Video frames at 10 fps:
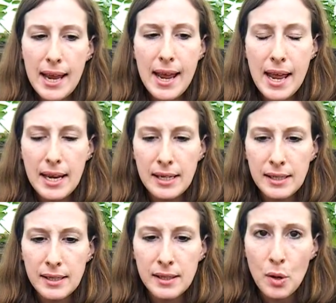
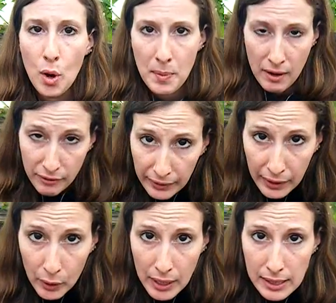And no, I'm not
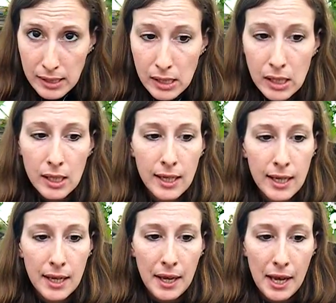fucking crazy,
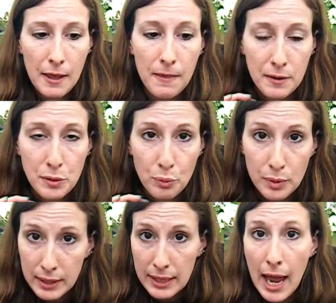and this
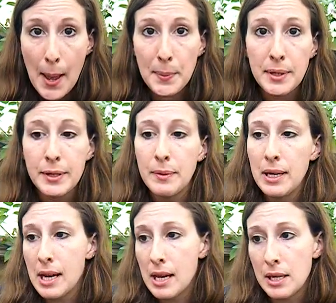really happened to
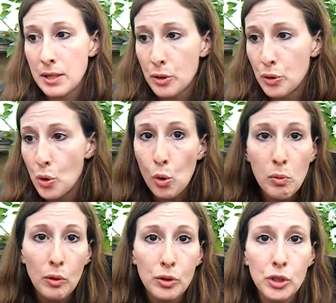me, and it's no
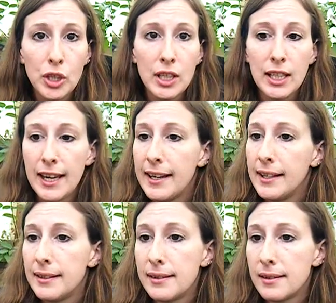bullshit, and
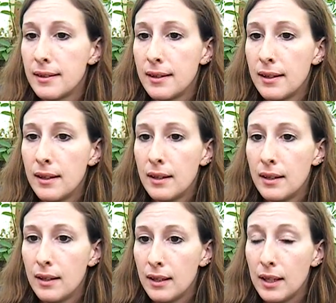
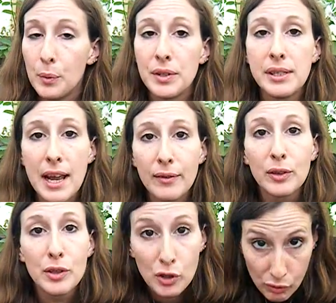it was
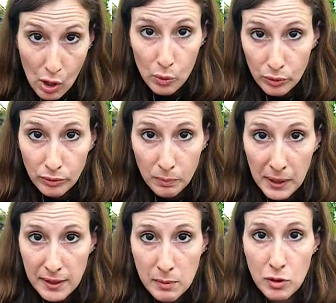never a drone,
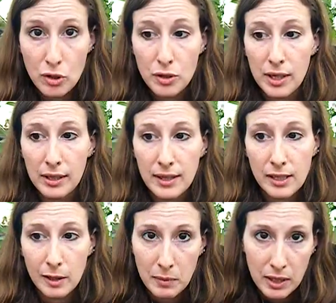because I'm sure that that's
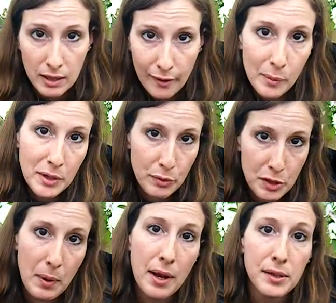going to be everybody's
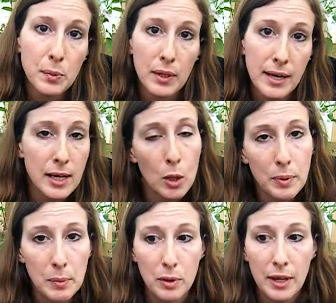response when I tell
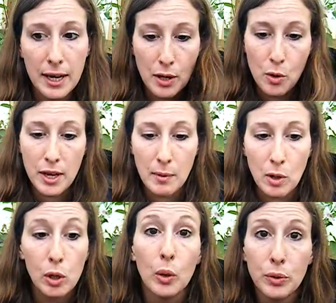people that I know that I'm
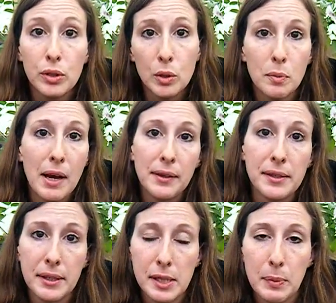close to about
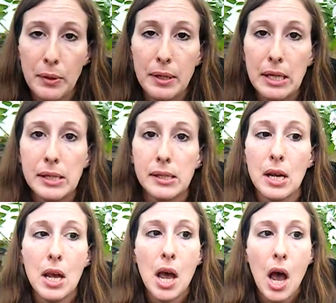this experience.
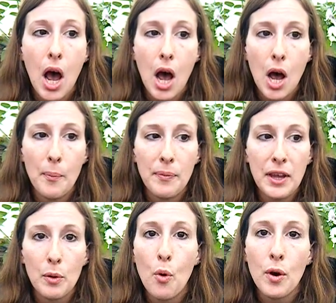
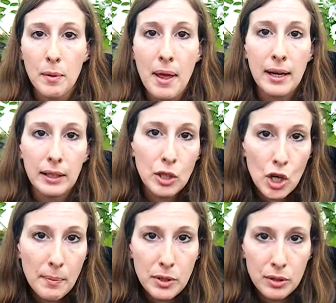They automatically
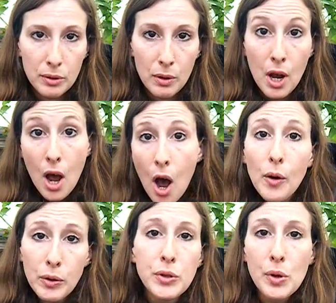jump to,
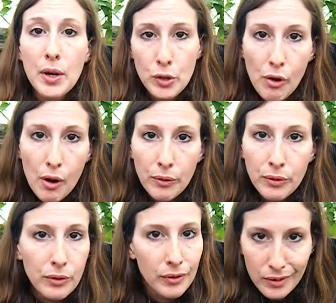oh, you saw a drone.
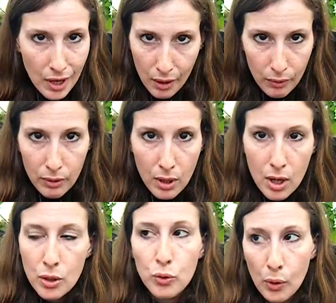No.
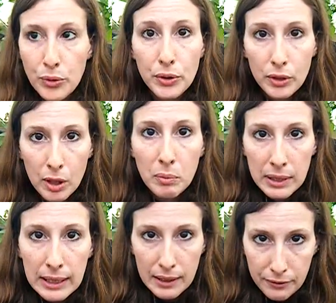Drones look
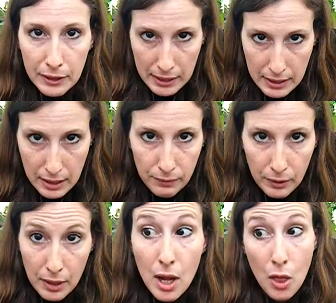completely freaking
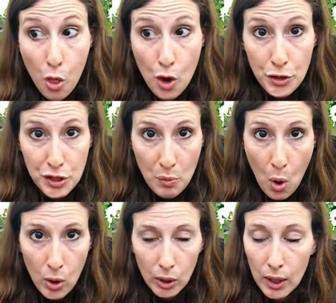different. They're
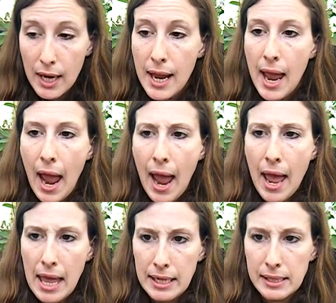smaller,
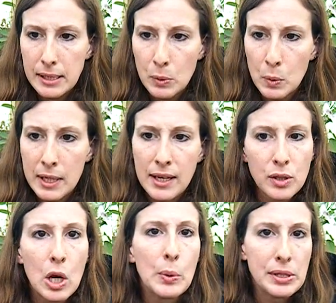and what I
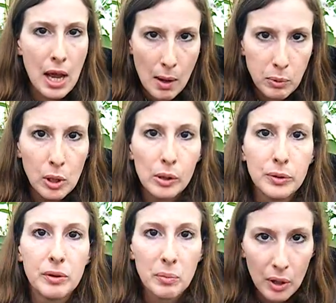saw was up
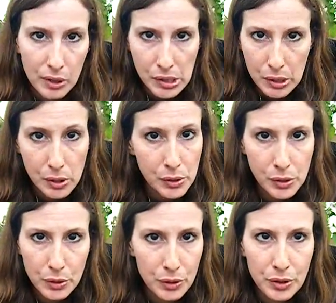close and personal.
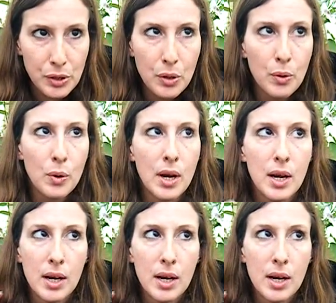So there's no